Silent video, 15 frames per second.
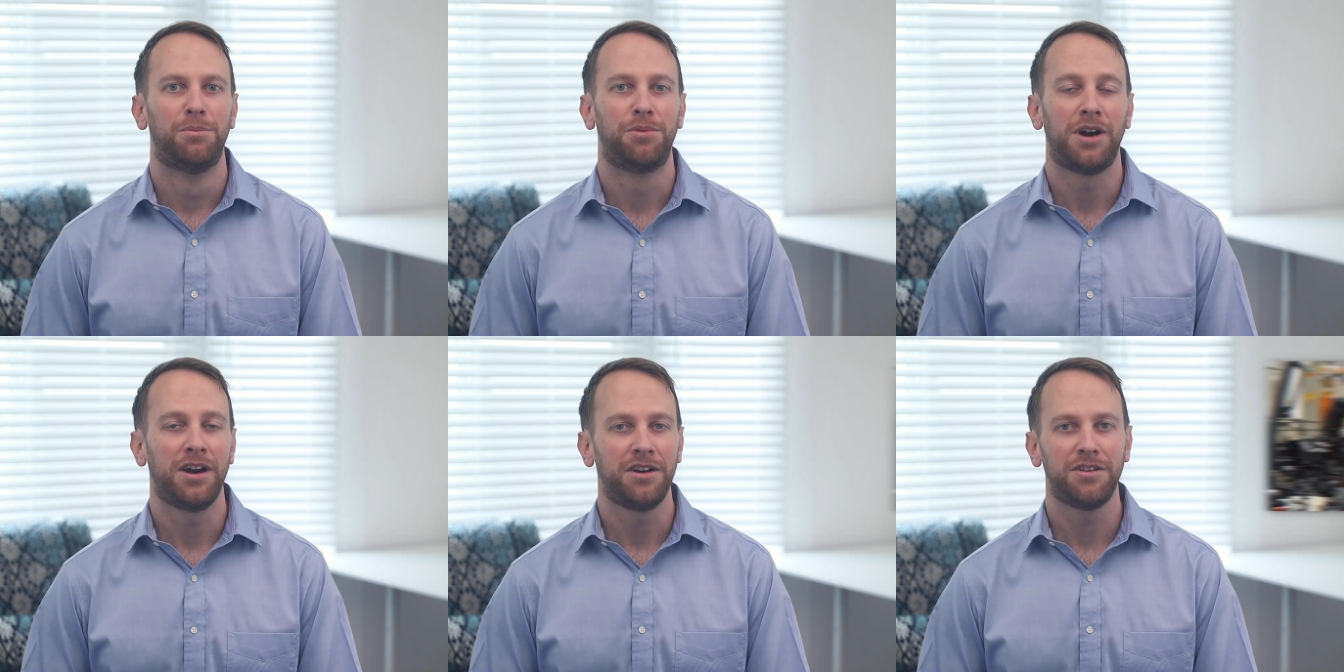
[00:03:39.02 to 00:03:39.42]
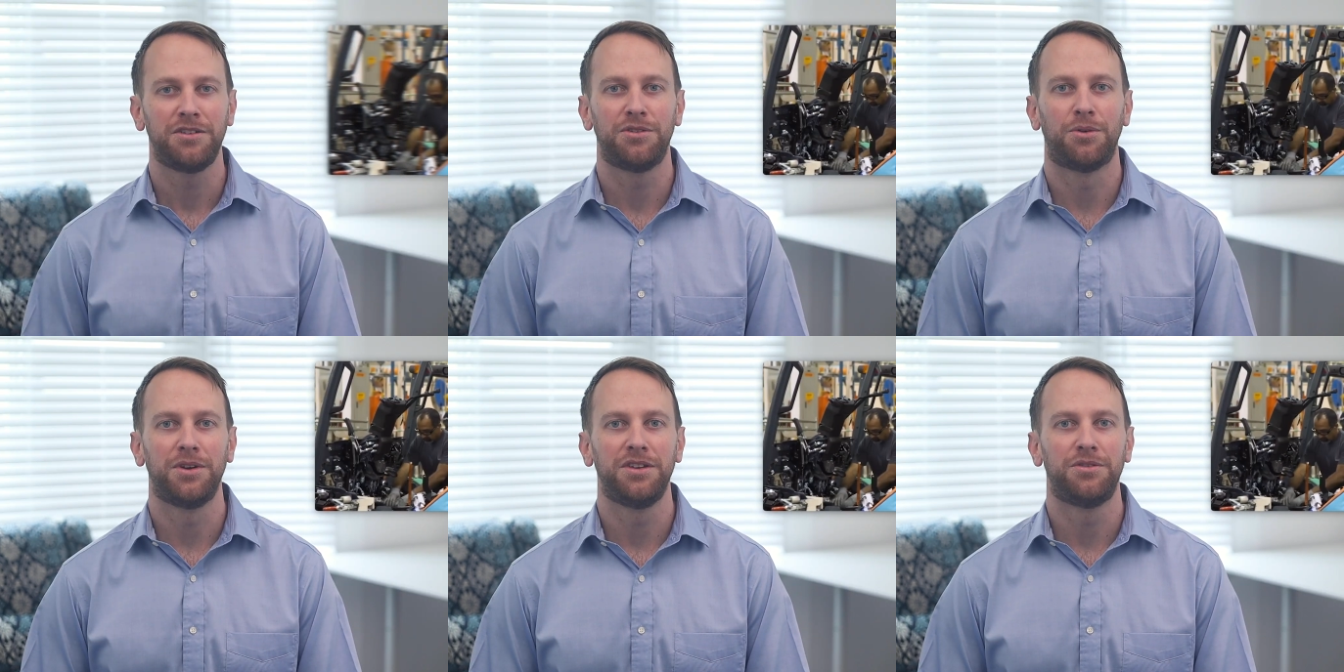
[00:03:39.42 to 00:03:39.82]
Prior to
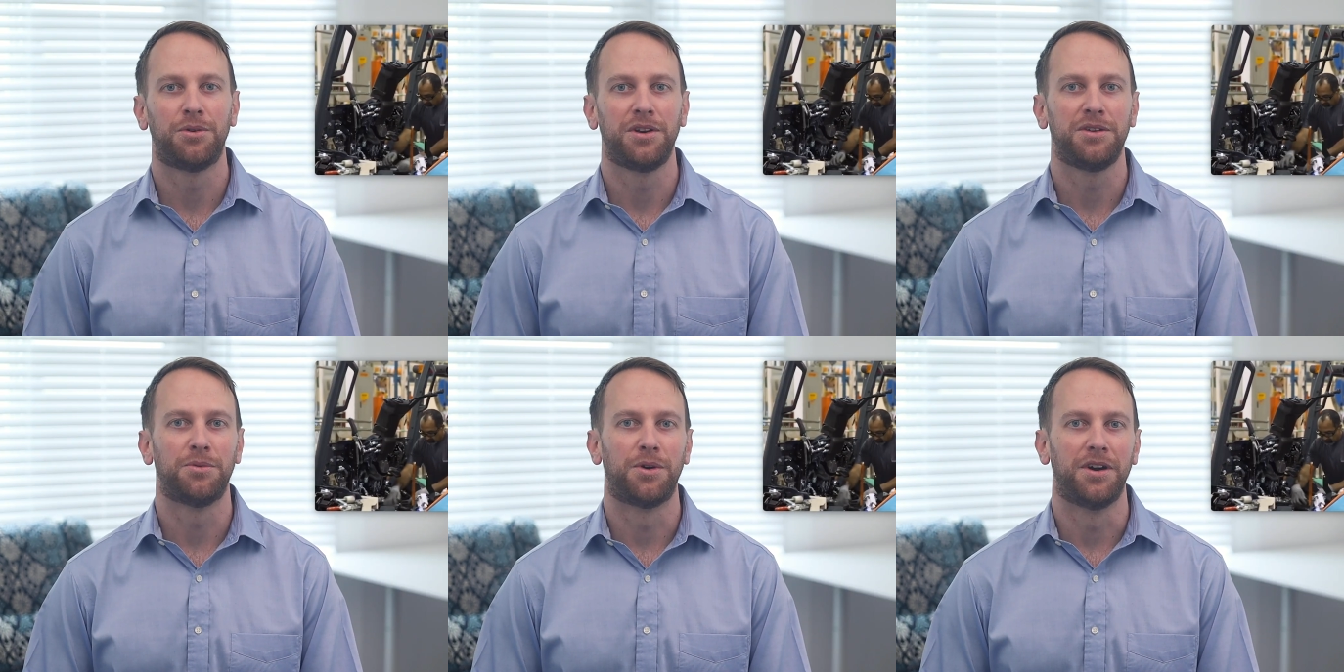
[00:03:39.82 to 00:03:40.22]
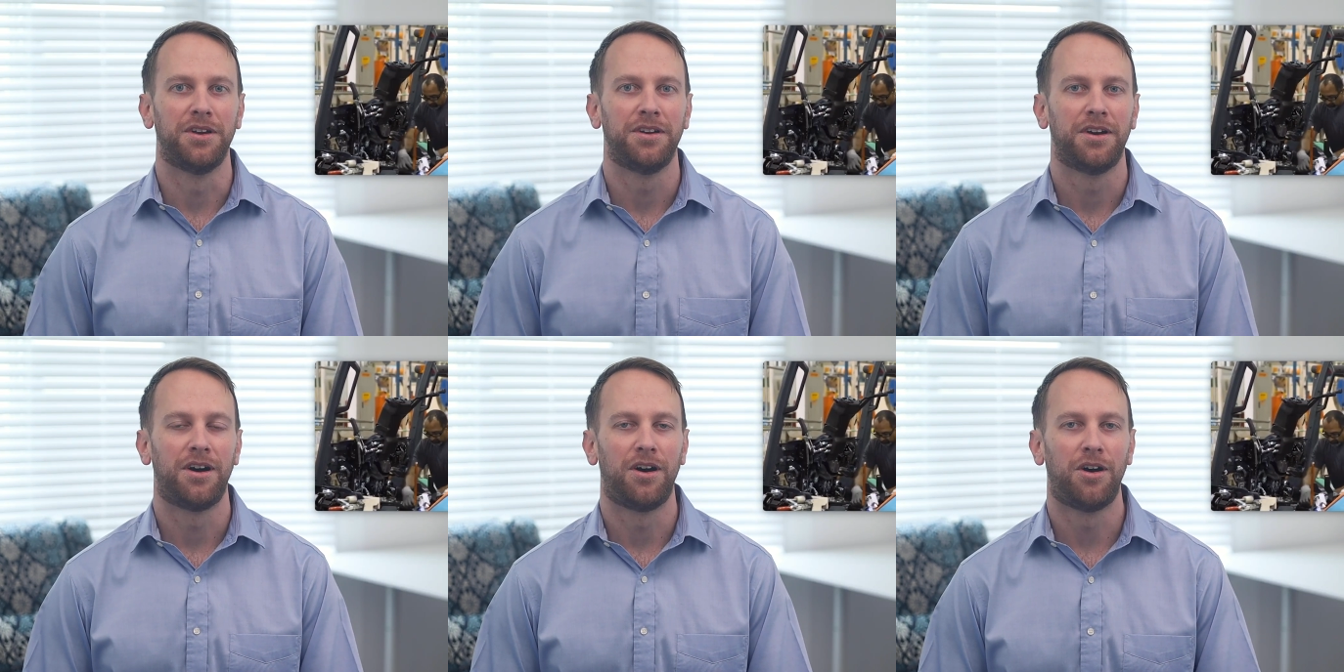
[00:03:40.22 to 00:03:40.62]

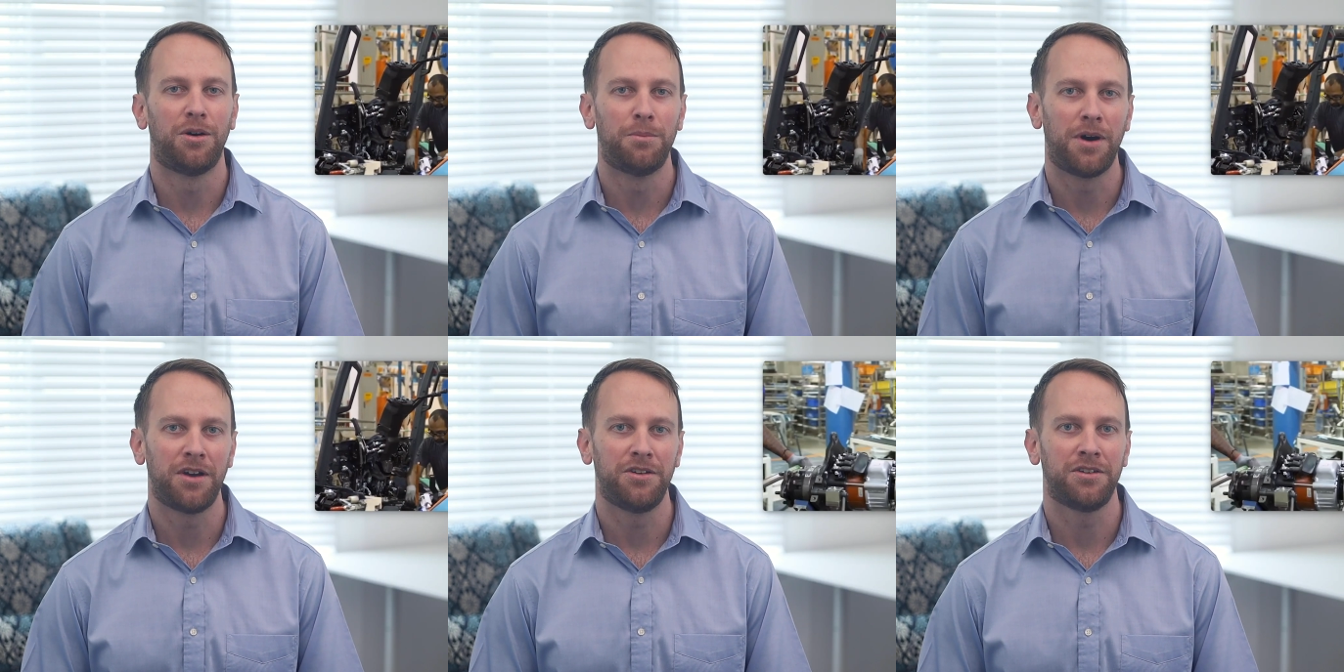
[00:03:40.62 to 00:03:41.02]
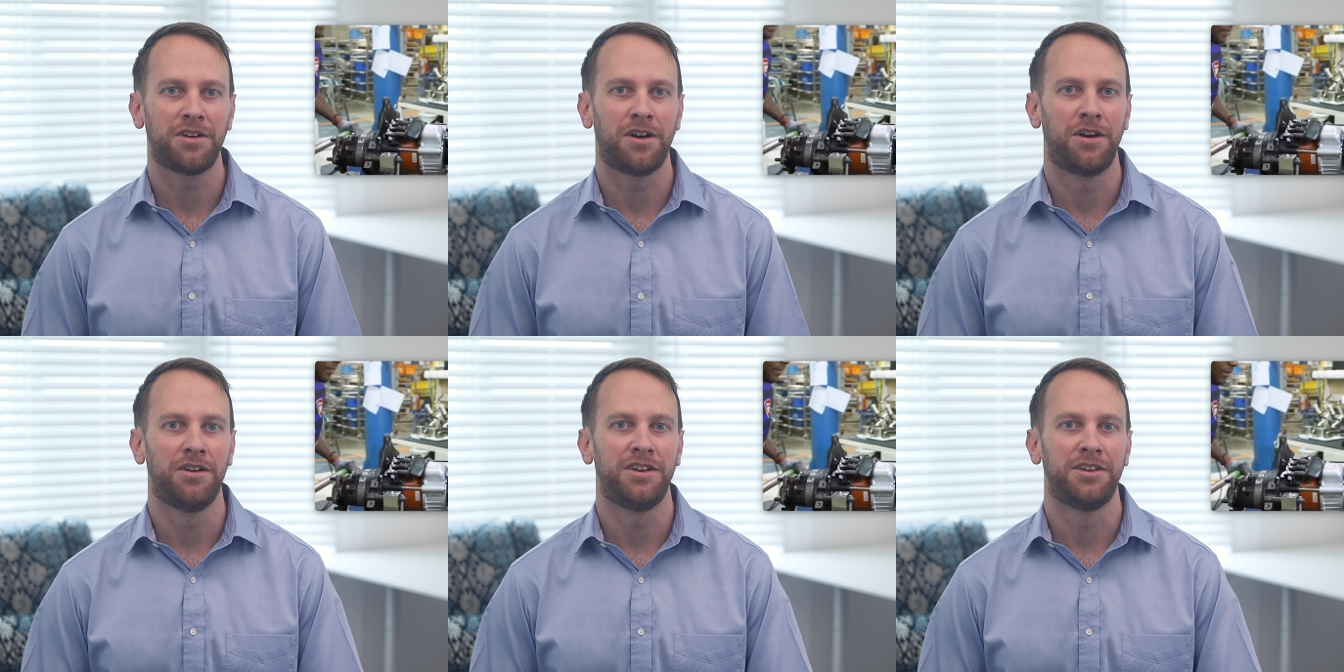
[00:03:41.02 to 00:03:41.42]
2021, all modern car